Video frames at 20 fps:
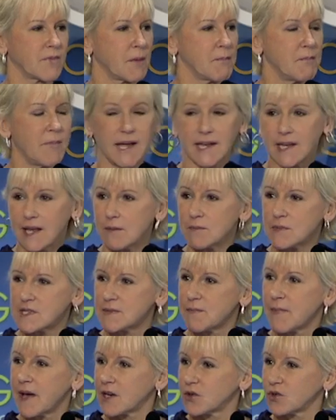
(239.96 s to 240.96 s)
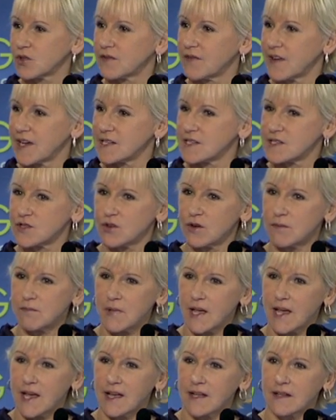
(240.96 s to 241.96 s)
My name is Margot Wallström,
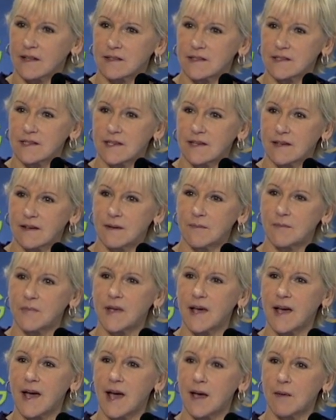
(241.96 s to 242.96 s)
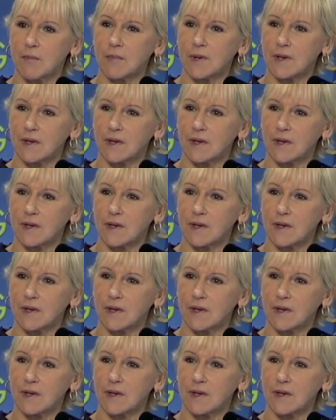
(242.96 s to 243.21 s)
and I'm